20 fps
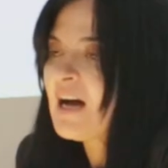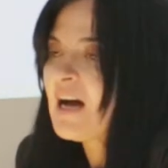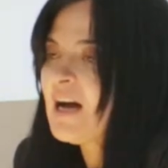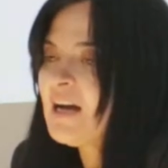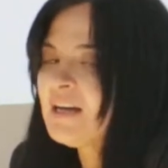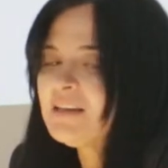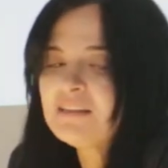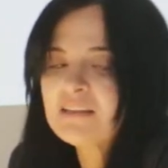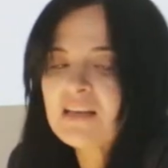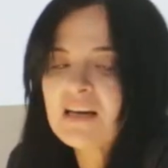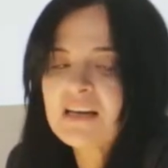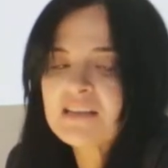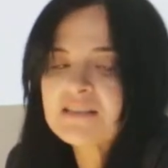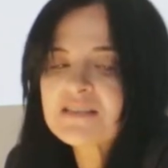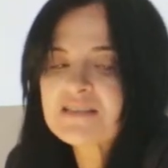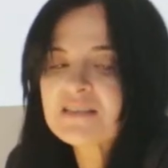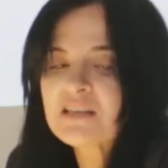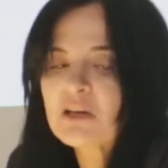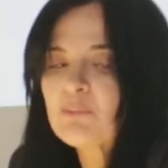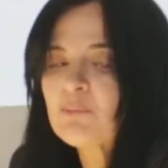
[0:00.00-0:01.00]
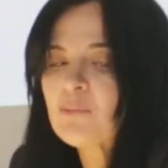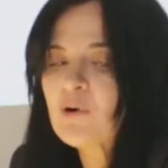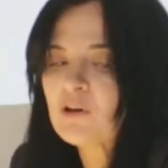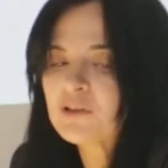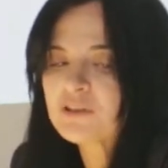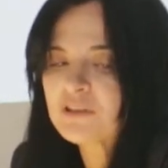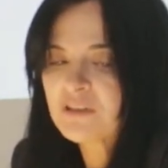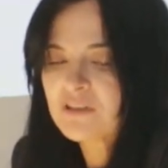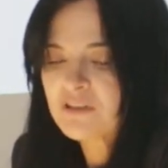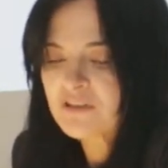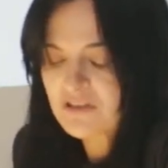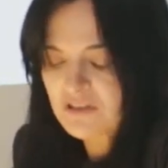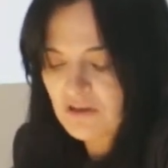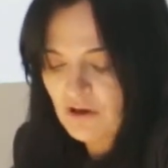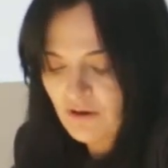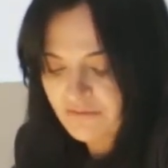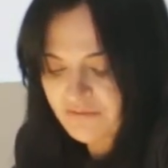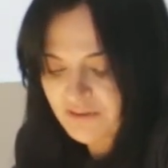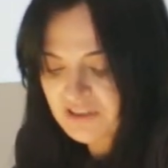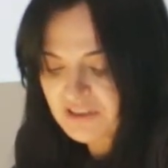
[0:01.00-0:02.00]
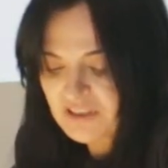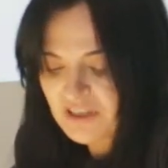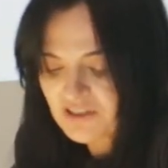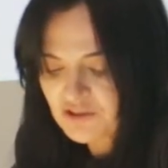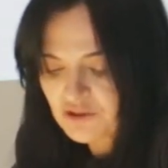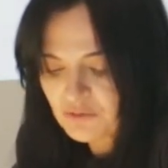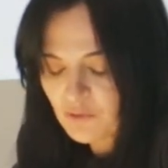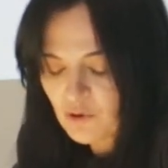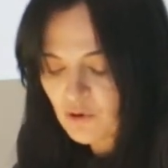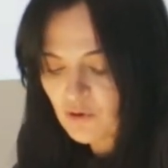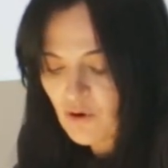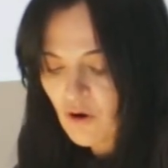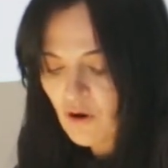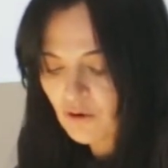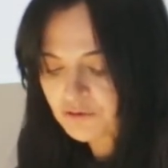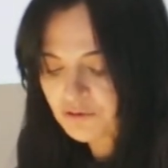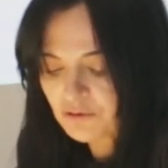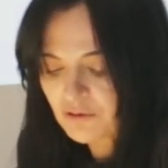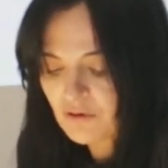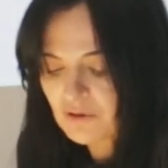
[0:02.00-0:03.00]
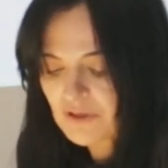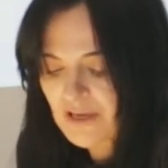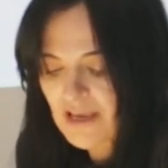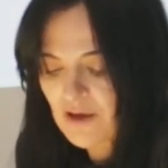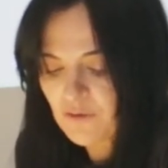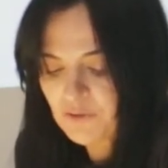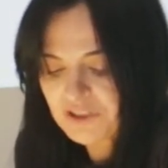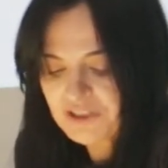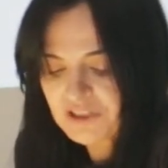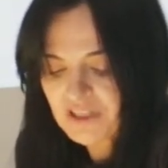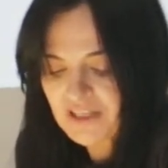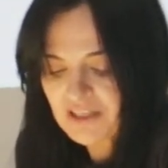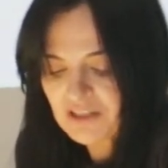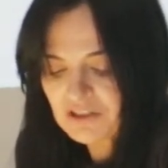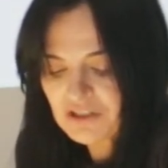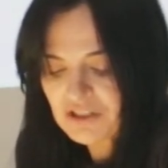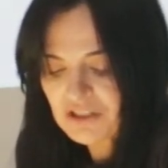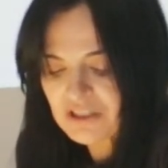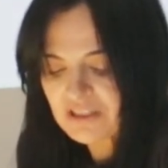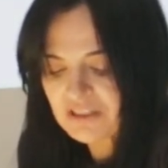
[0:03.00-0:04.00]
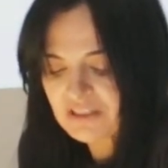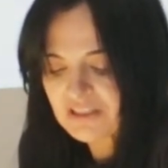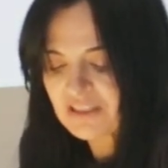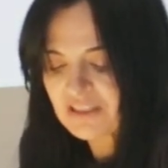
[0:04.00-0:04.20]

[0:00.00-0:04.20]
highlights the importance of intangible cultural heritage,